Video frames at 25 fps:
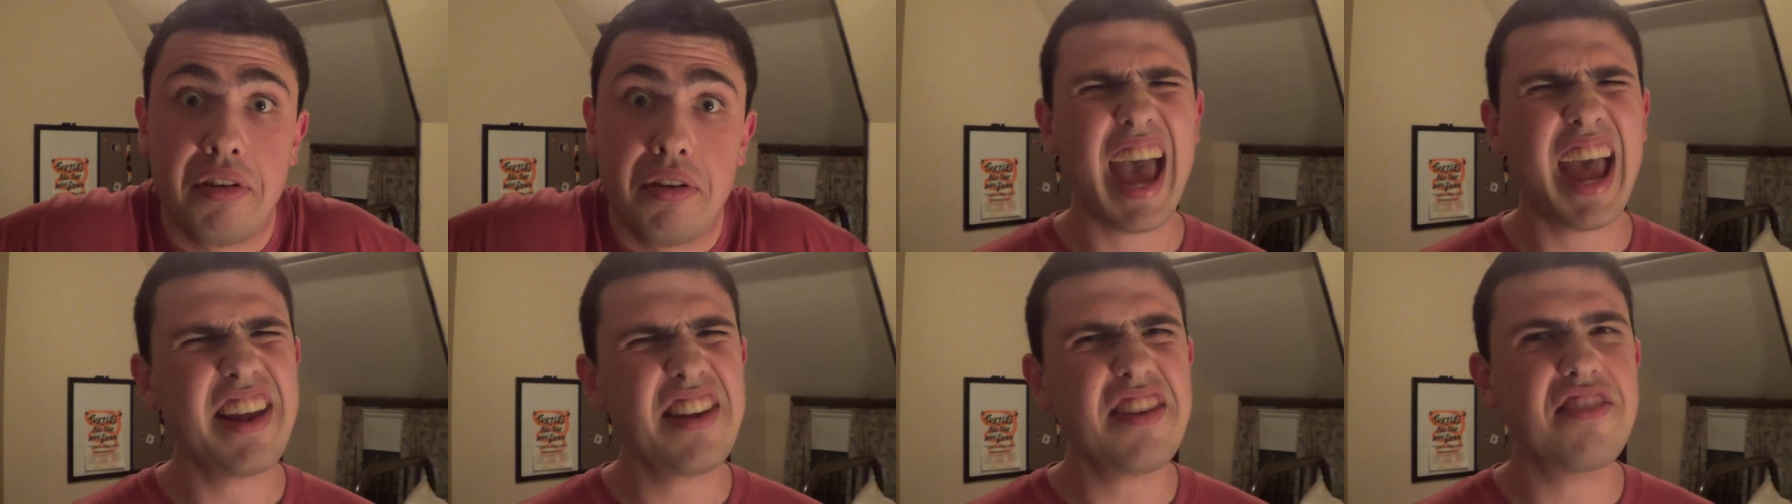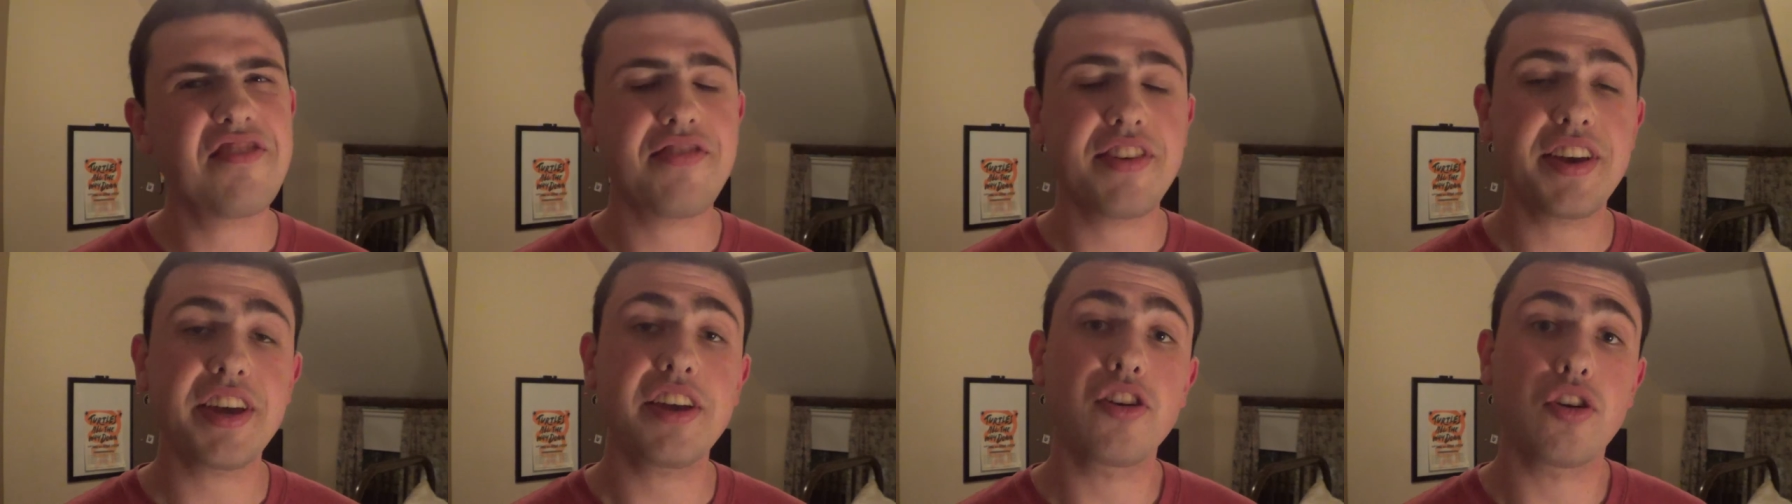and you
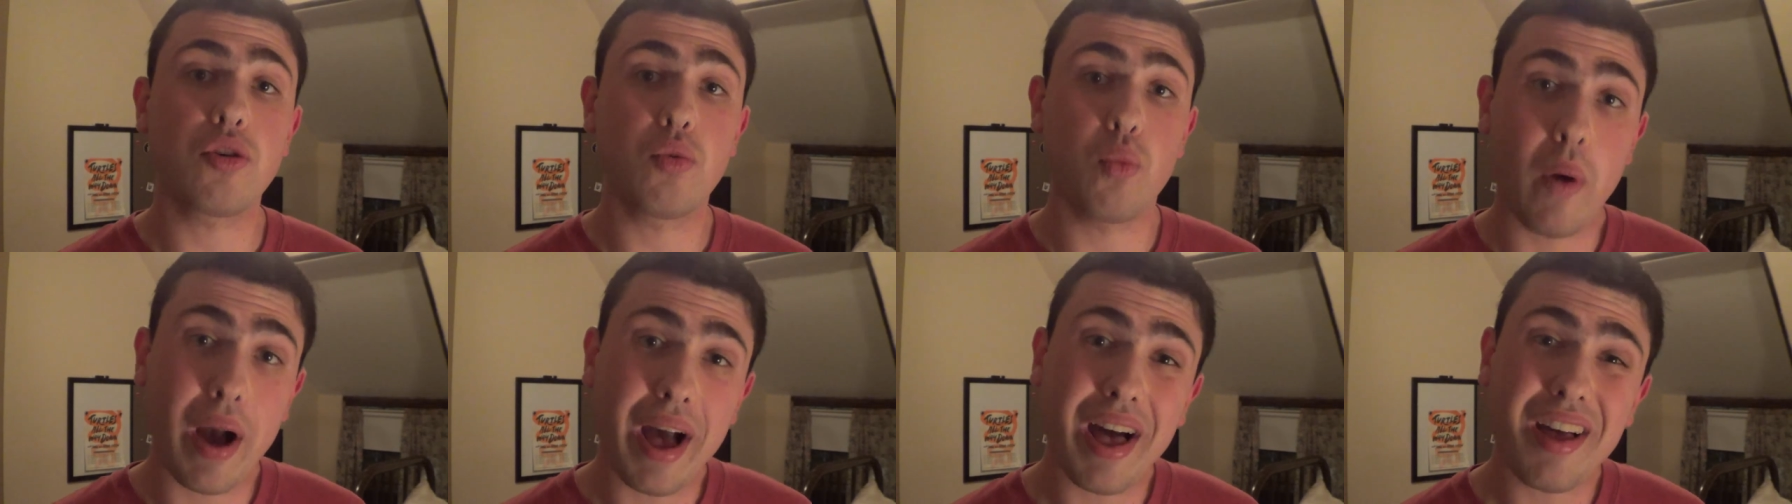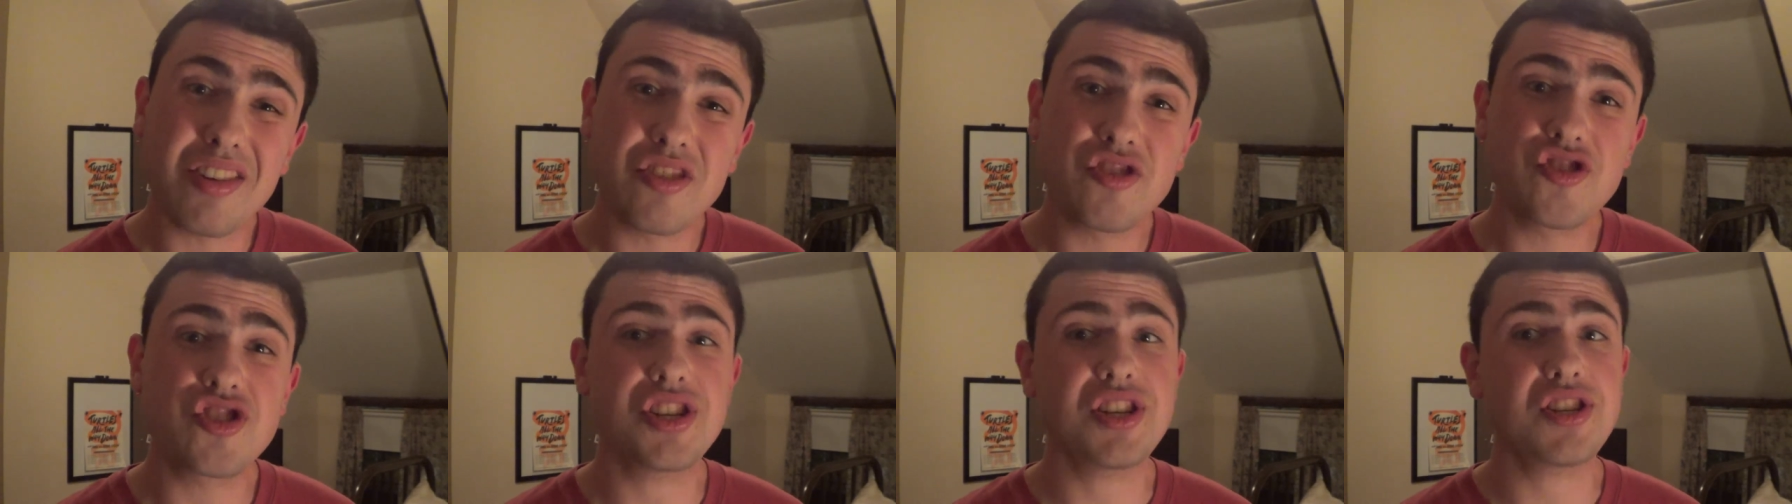figure,
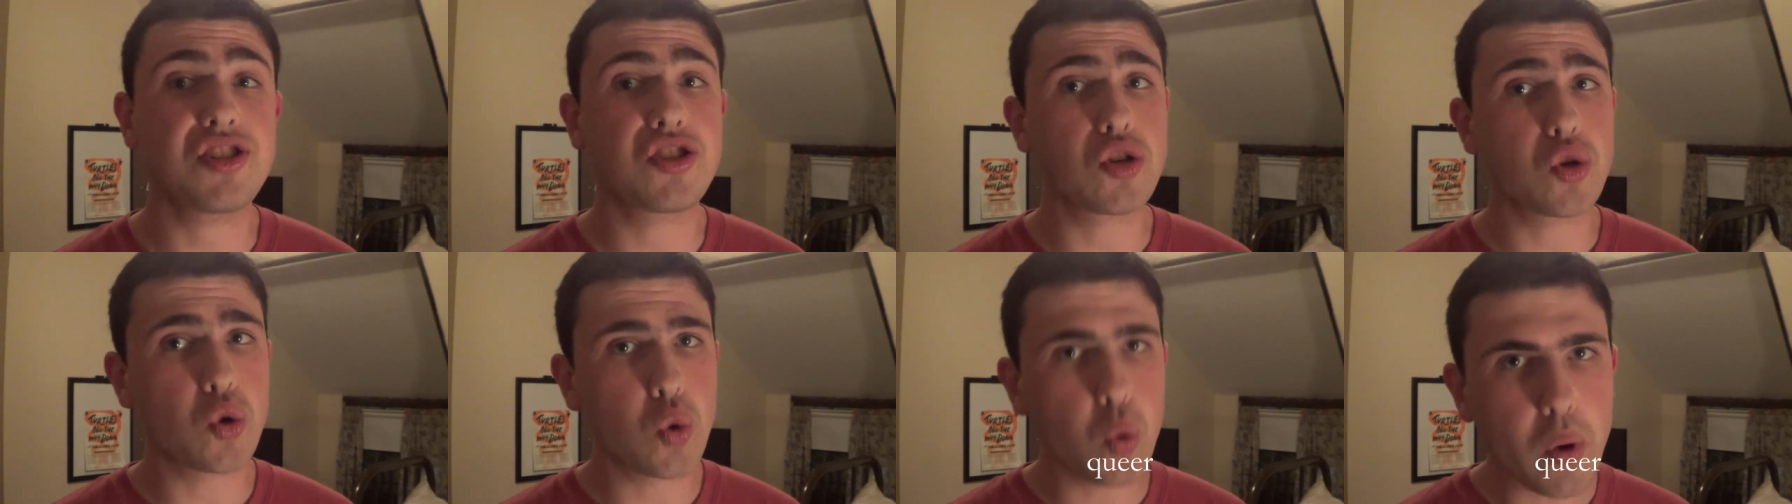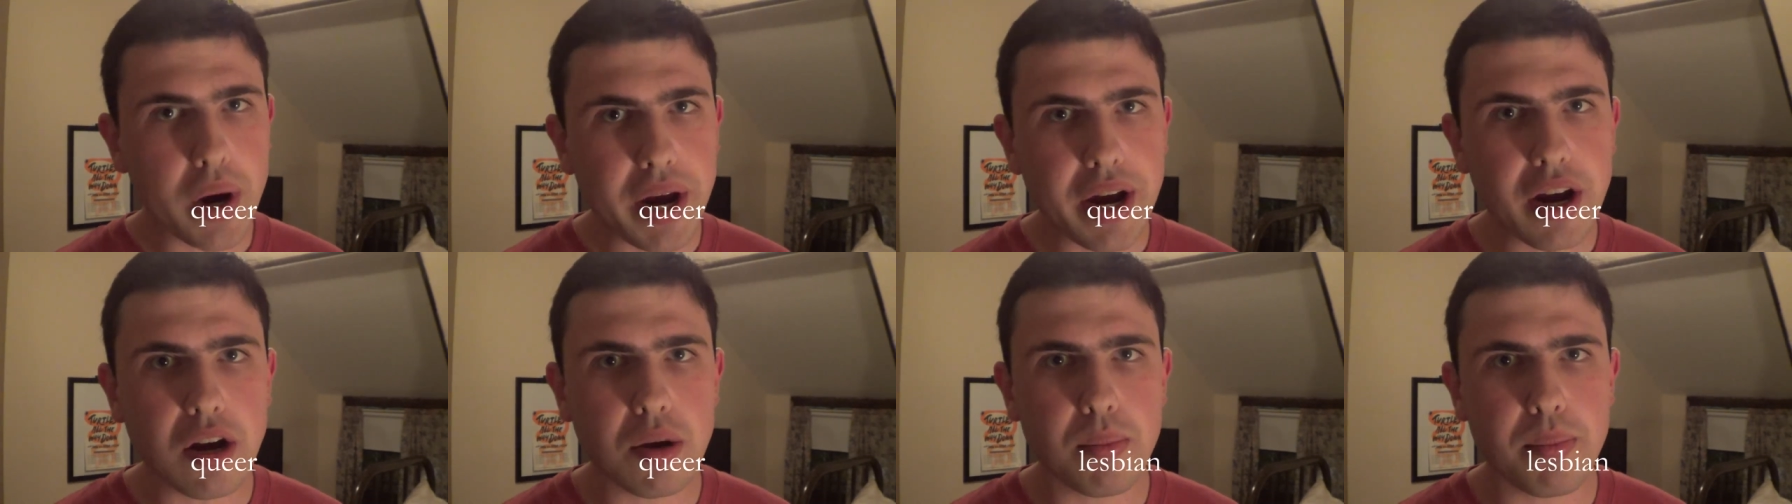well, she's
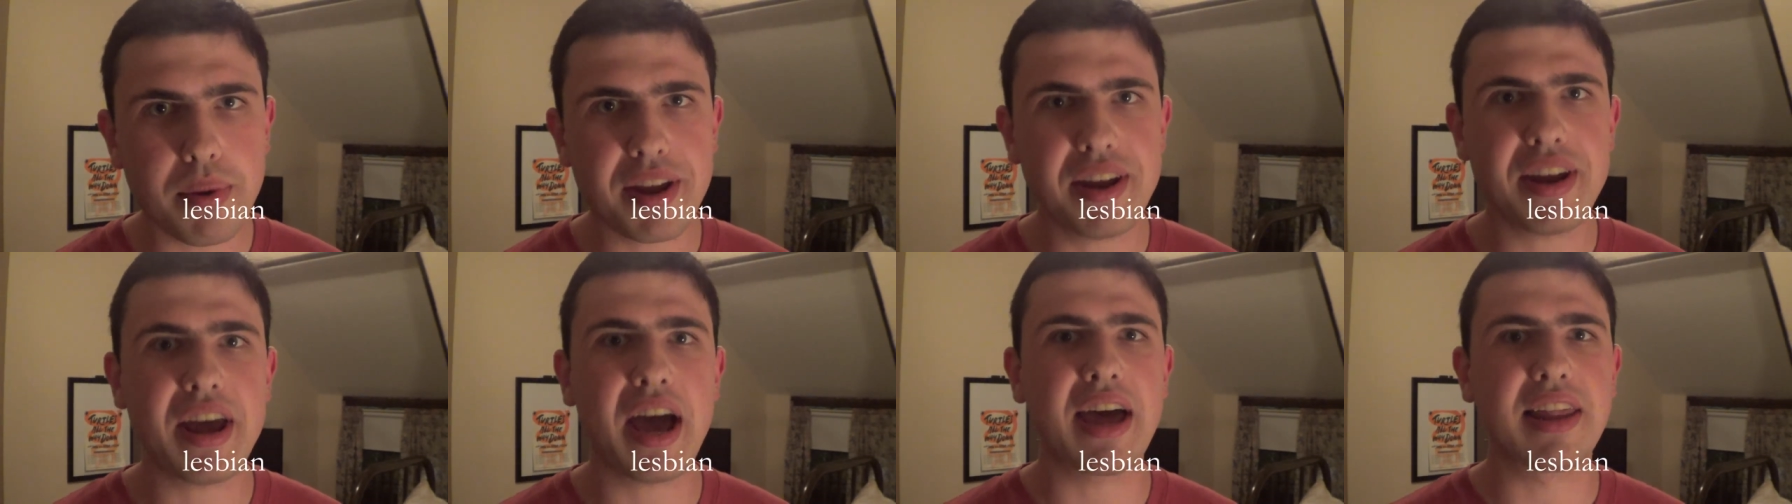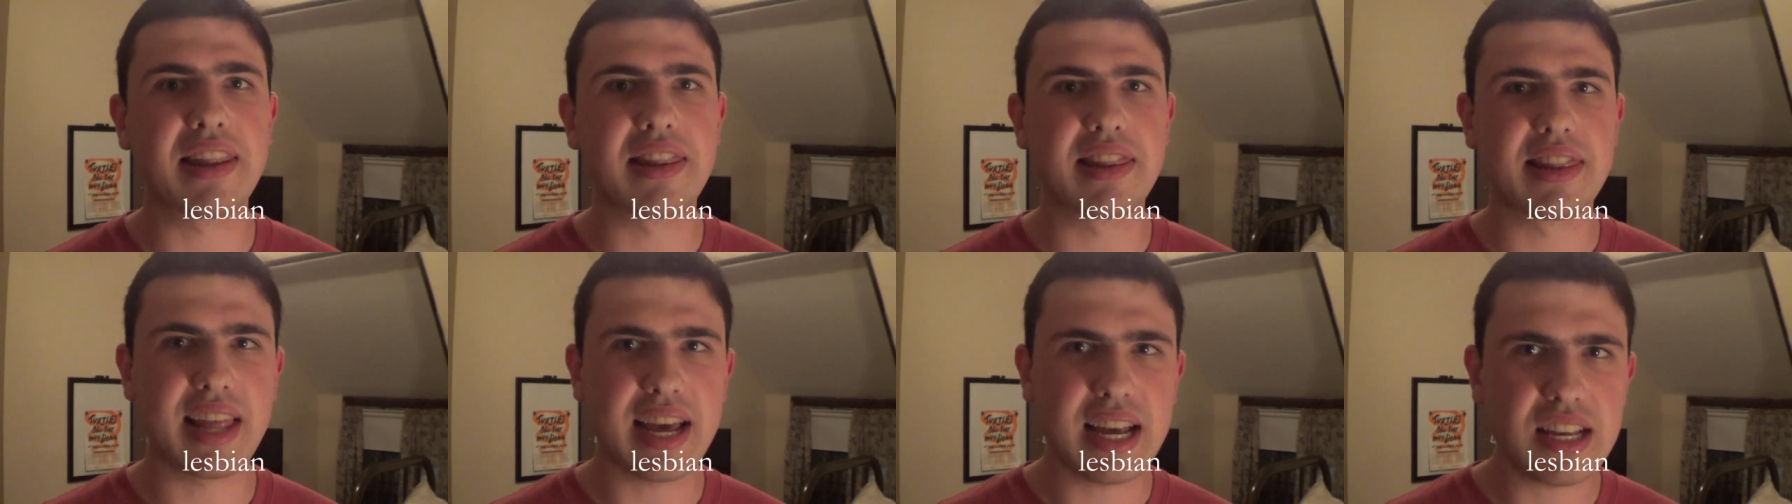queer but
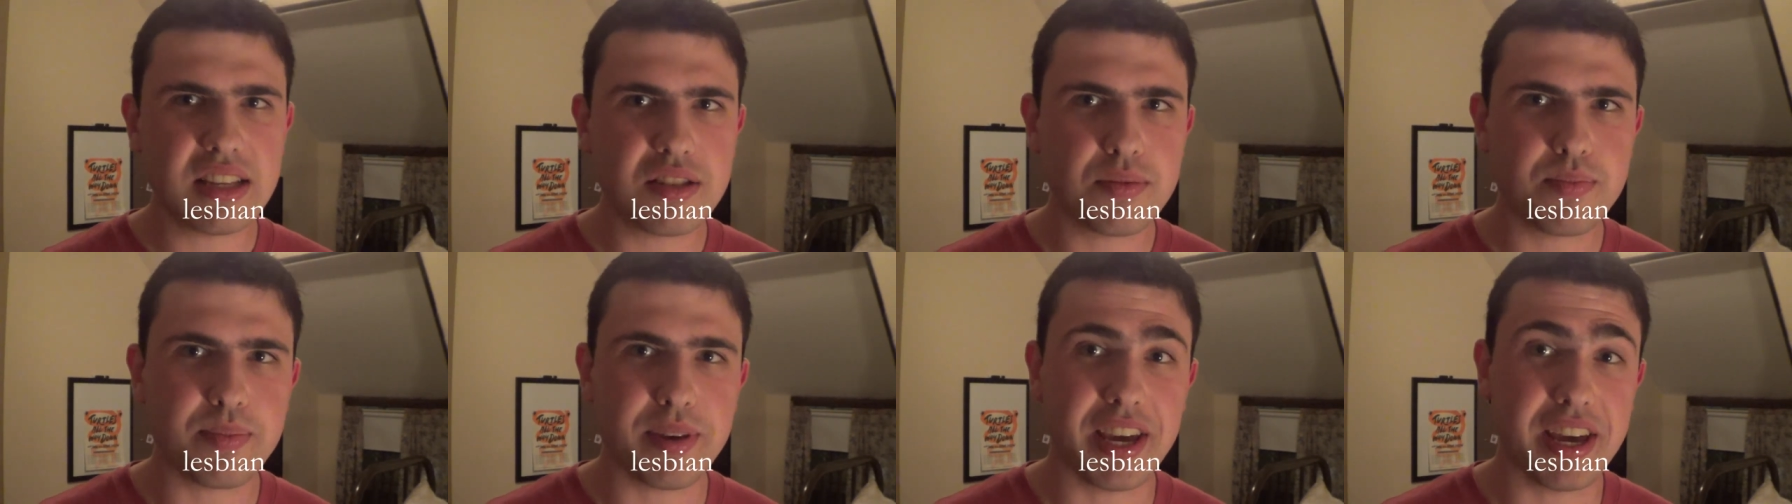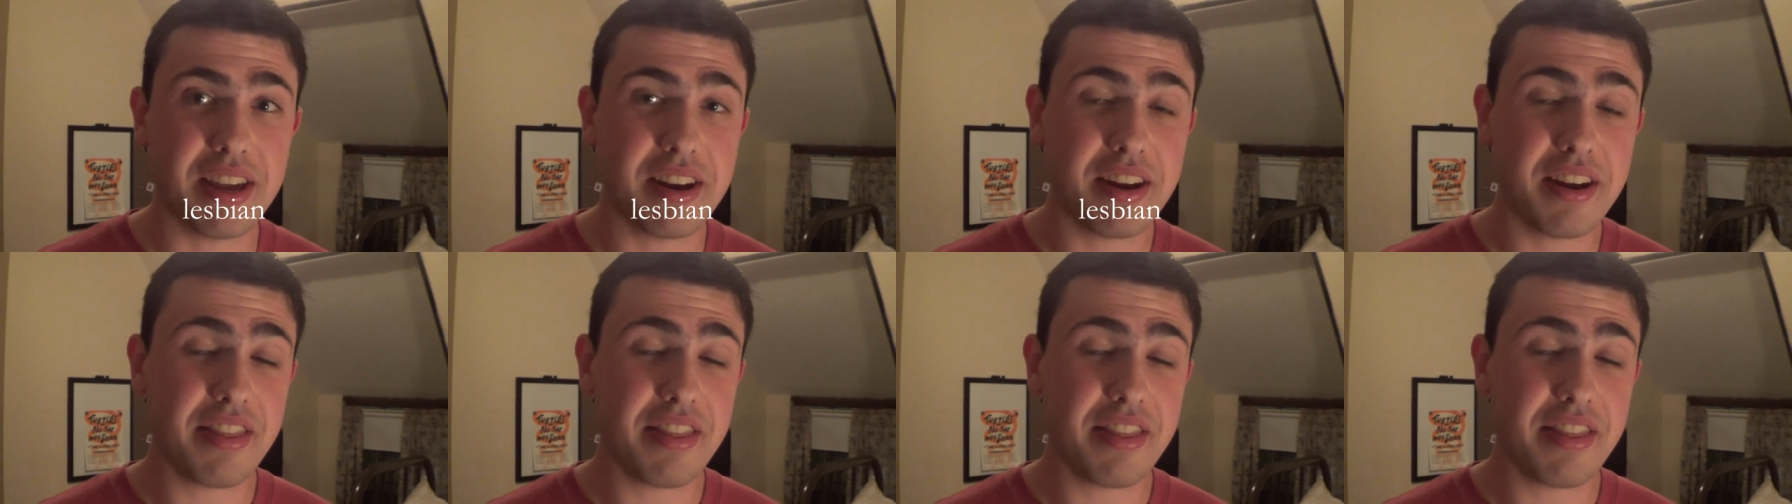not lesbian,